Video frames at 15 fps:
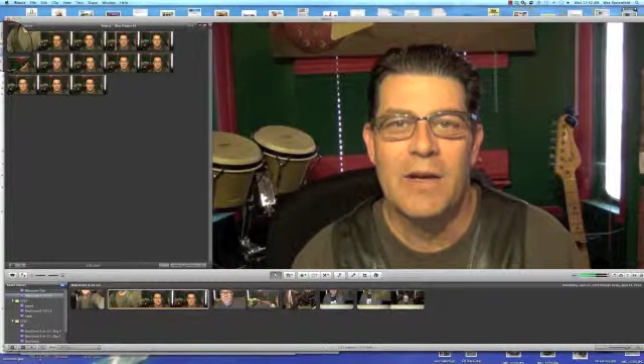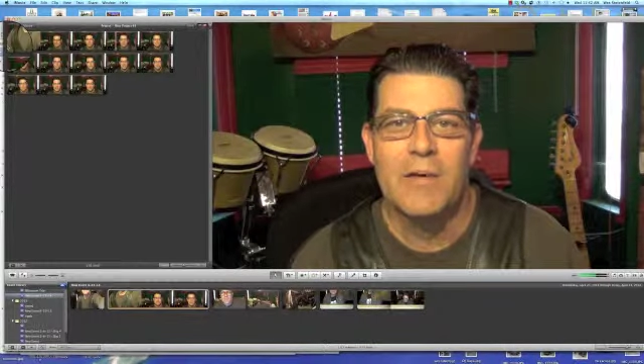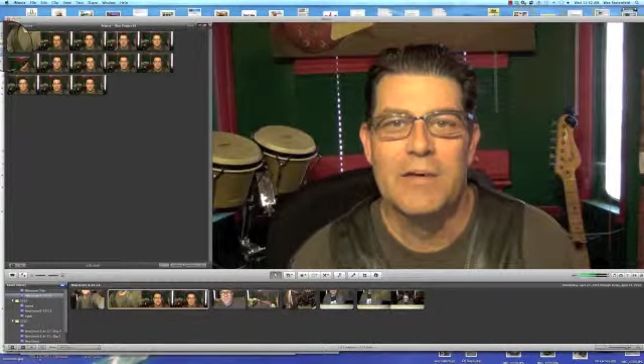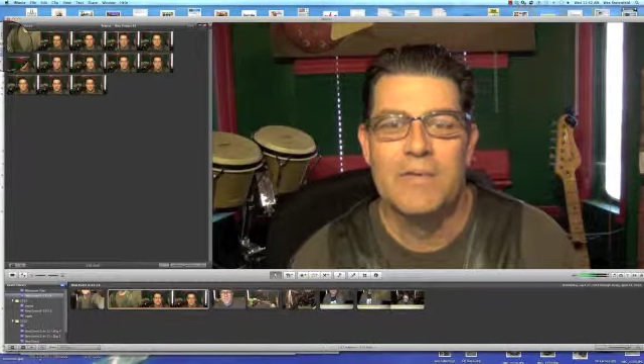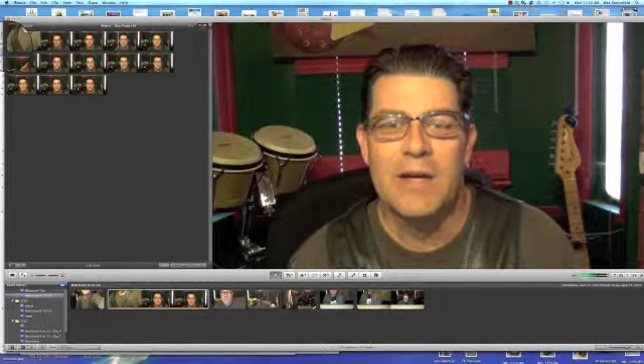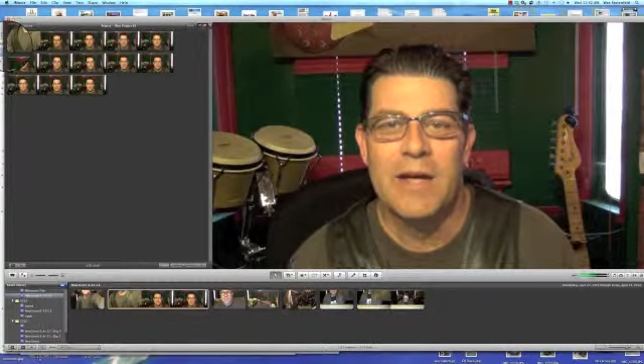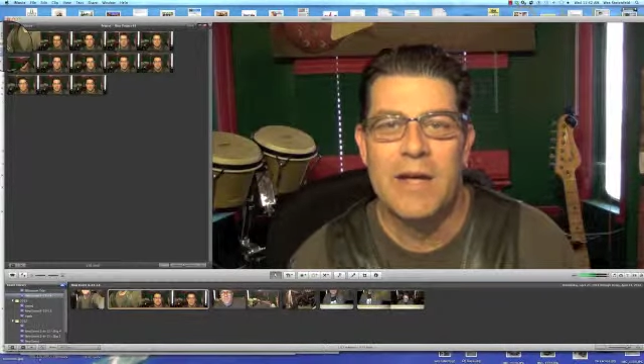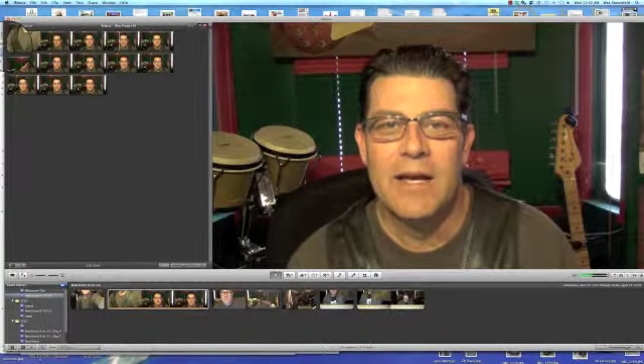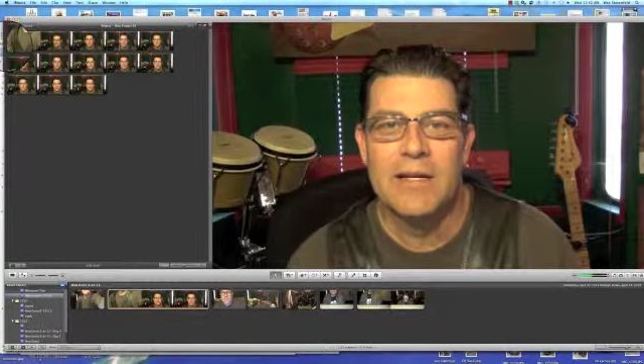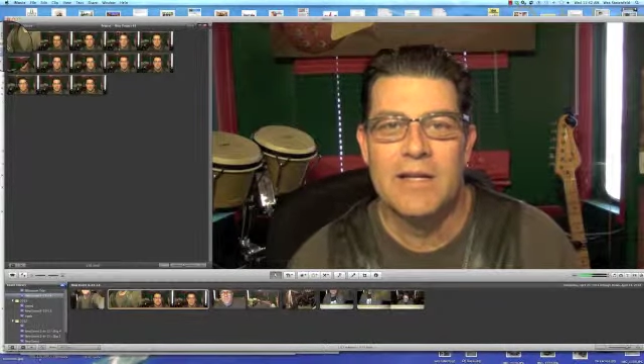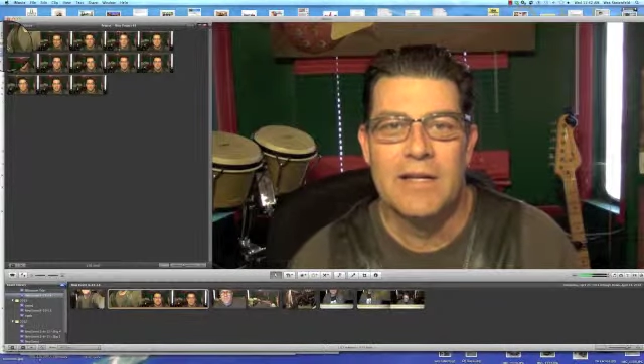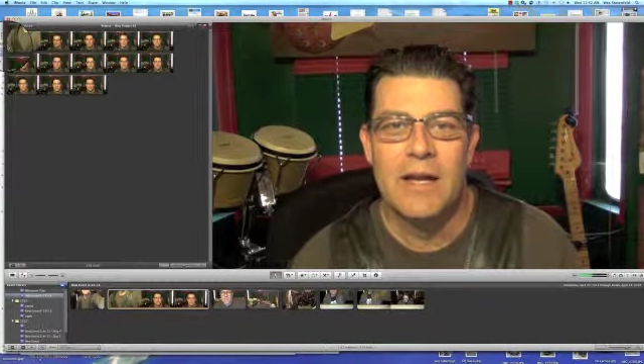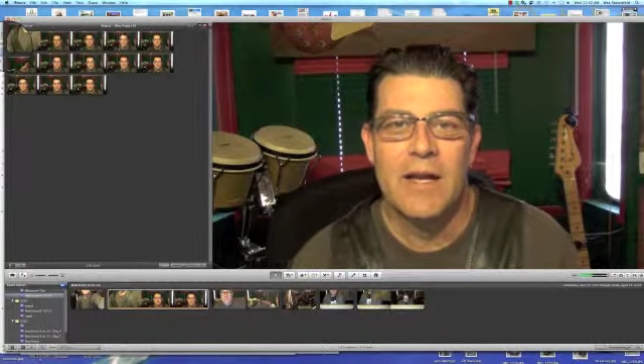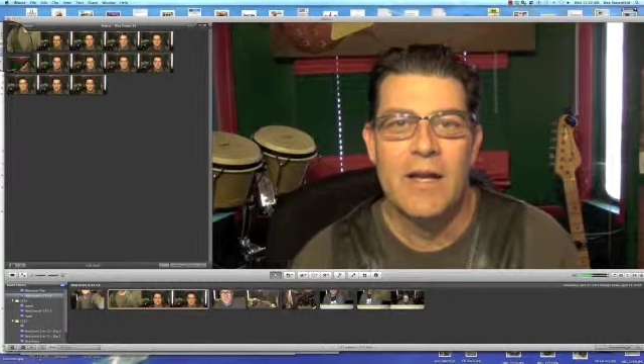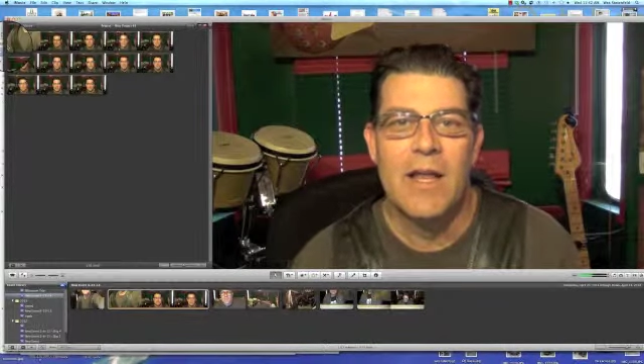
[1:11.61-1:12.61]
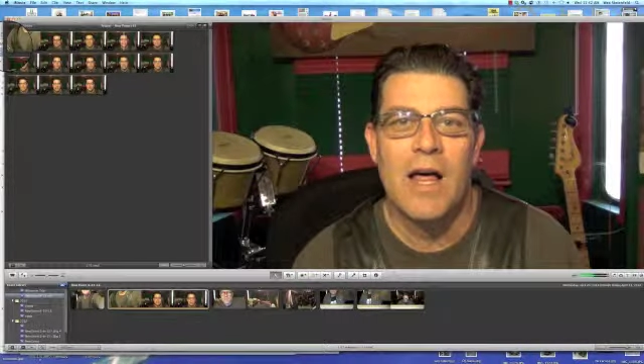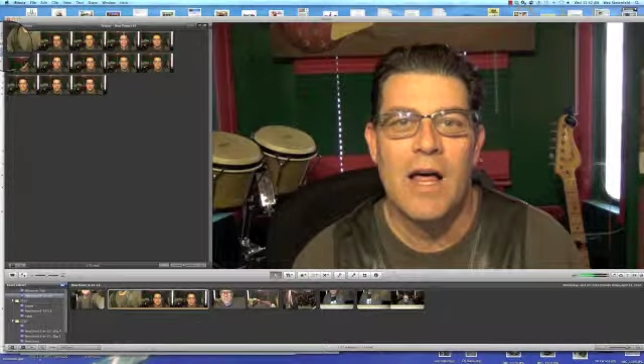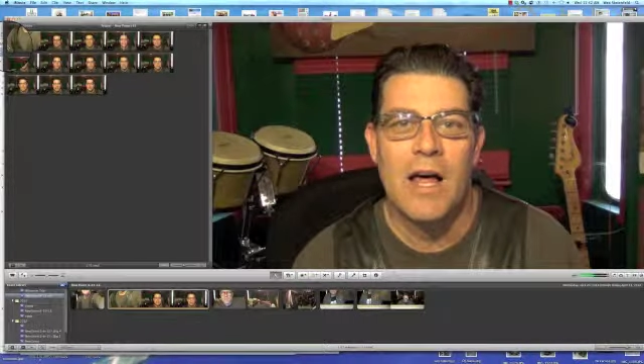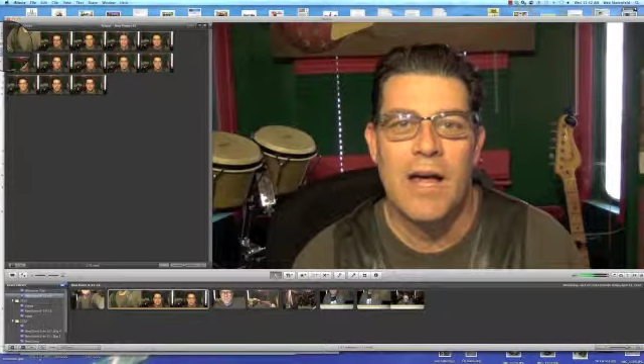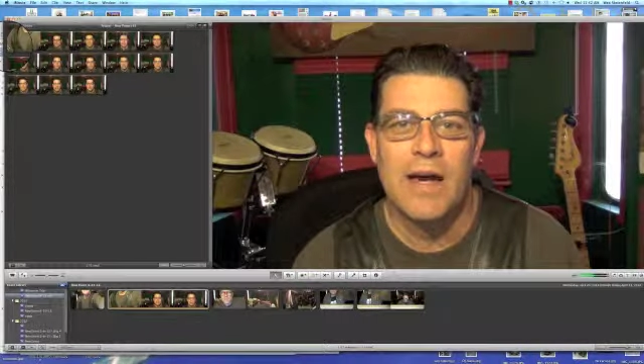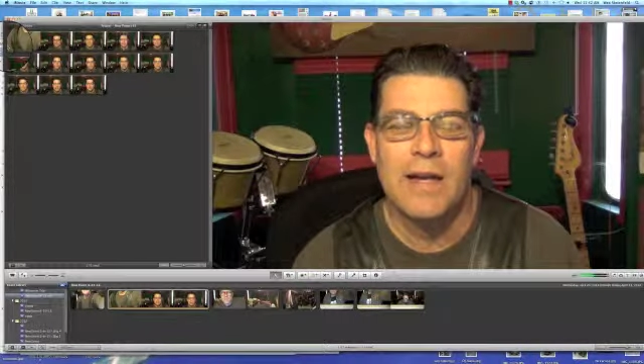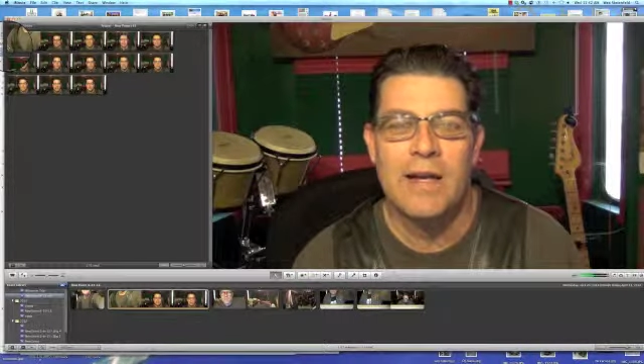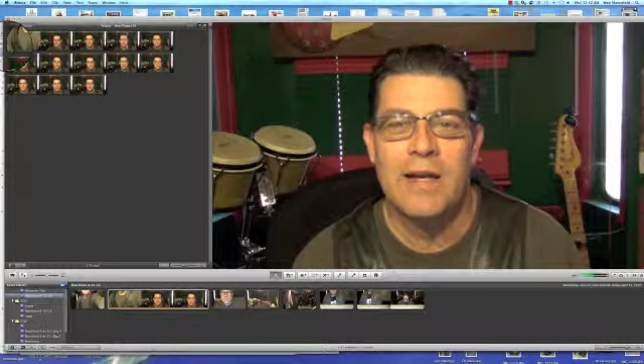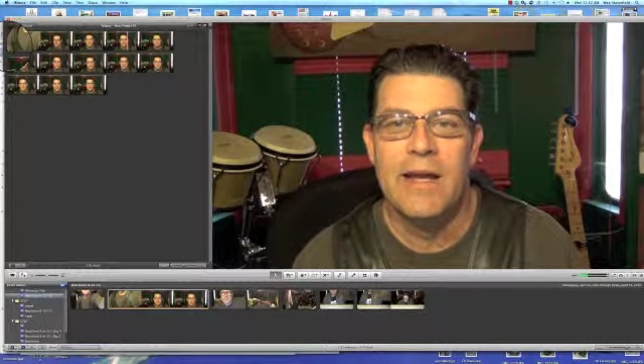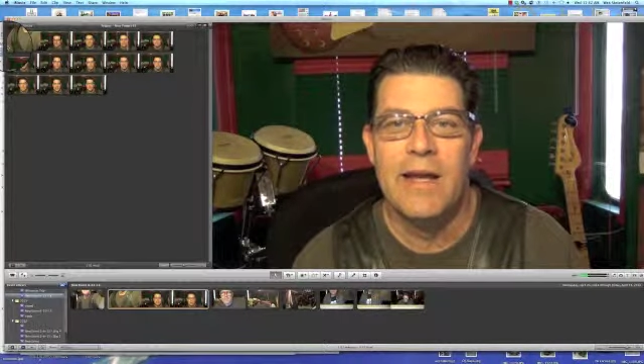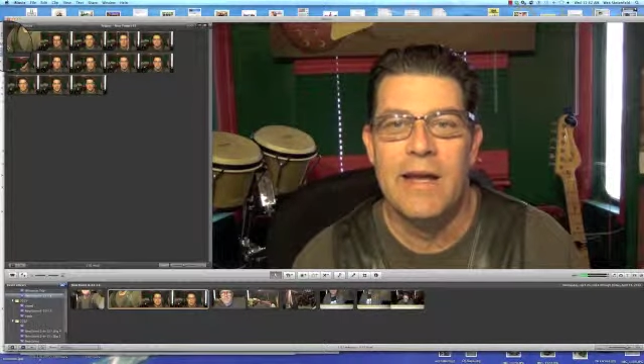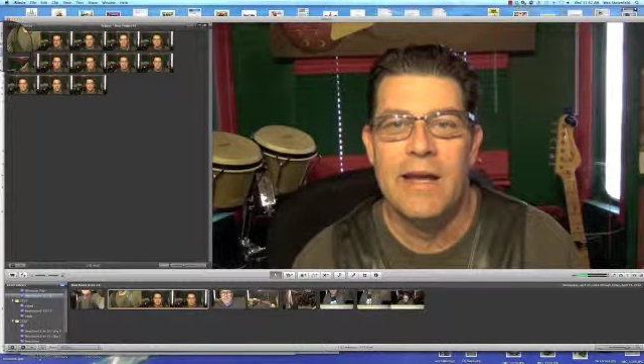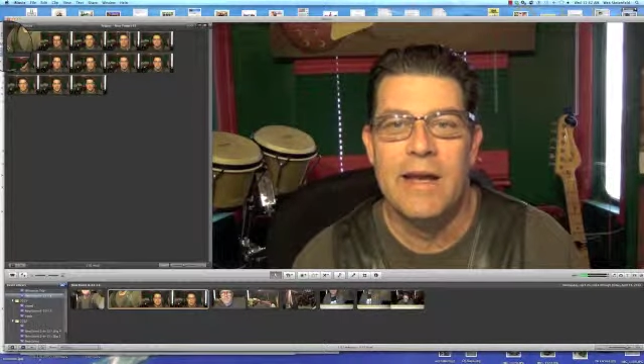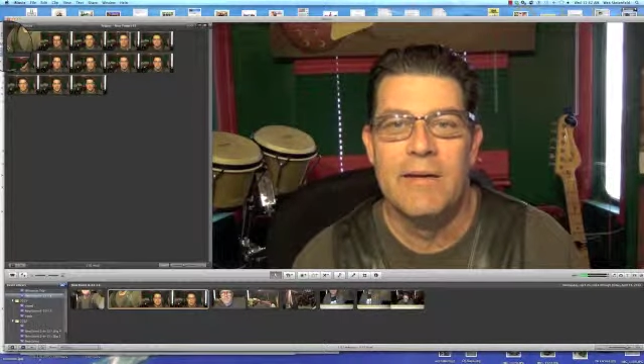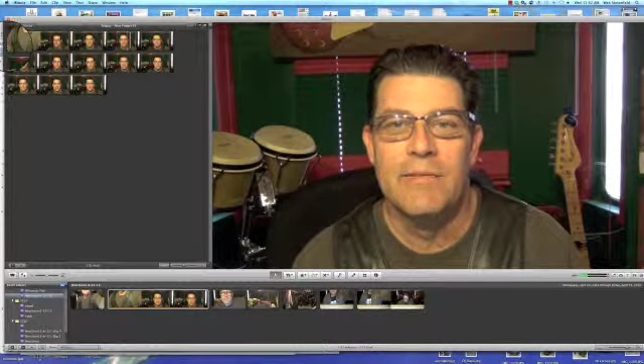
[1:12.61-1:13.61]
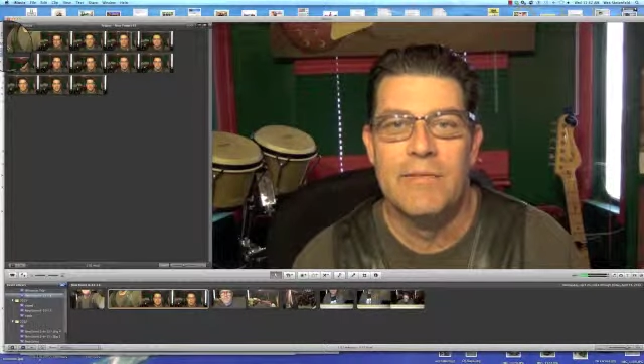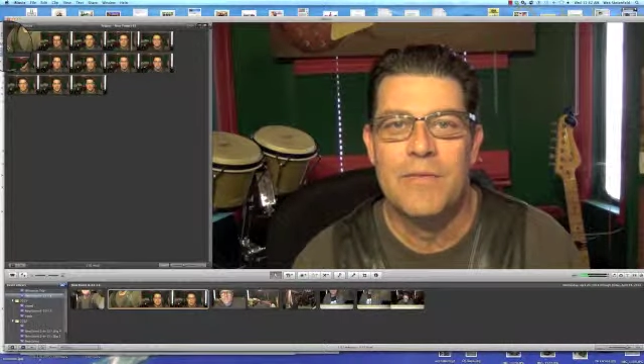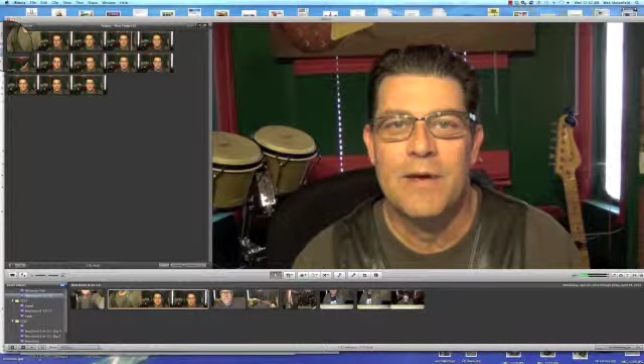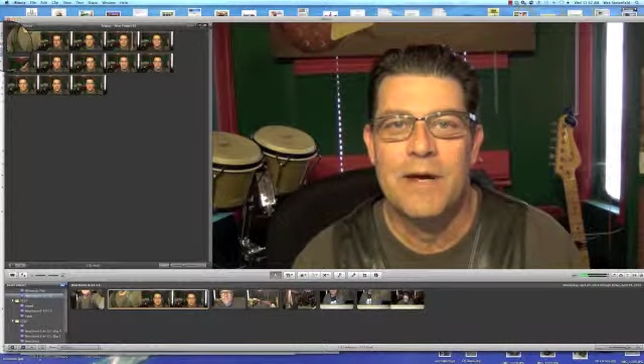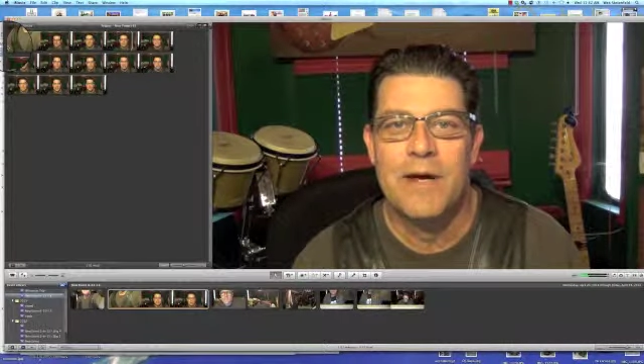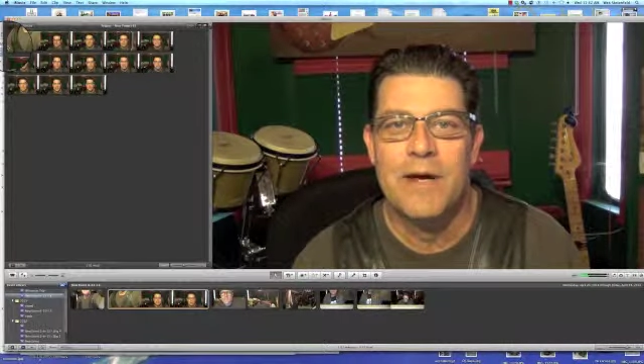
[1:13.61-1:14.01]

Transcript: We've connected online, and I've